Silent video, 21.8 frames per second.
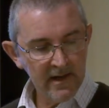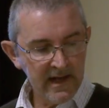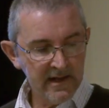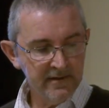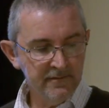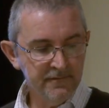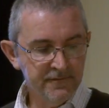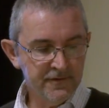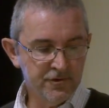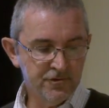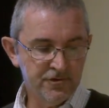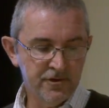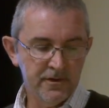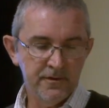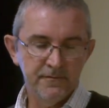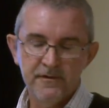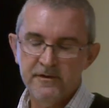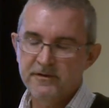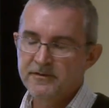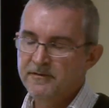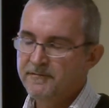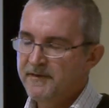and
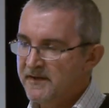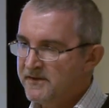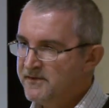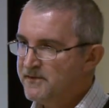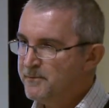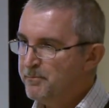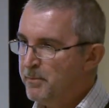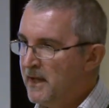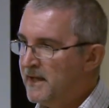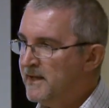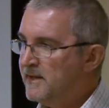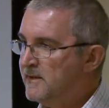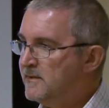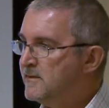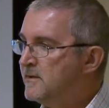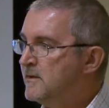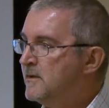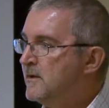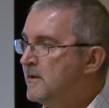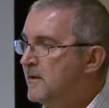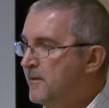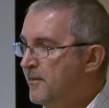Vitruvius have explained
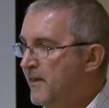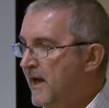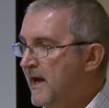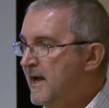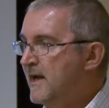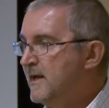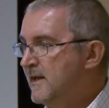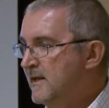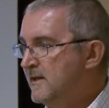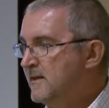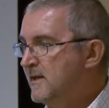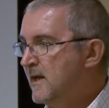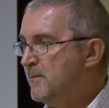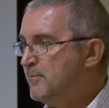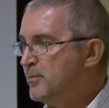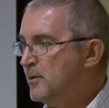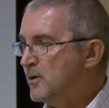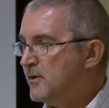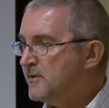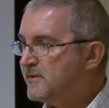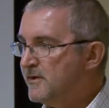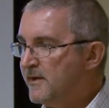that in their book.